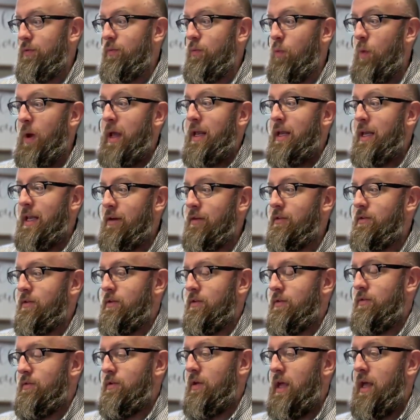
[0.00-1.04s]
waiting
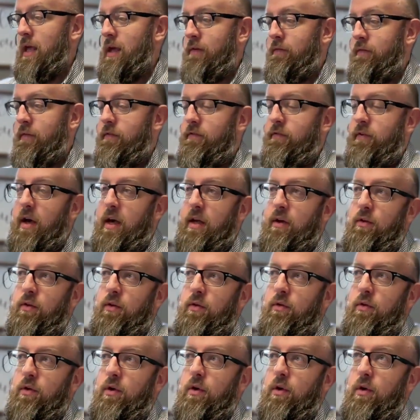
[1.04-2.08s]
to, to have a
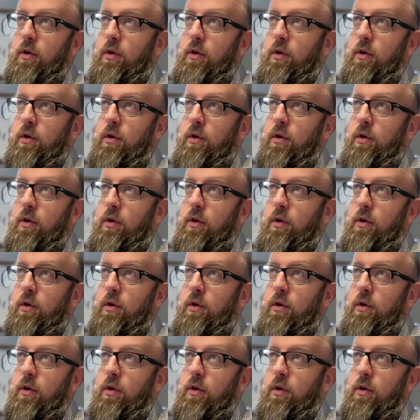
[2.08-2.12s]
final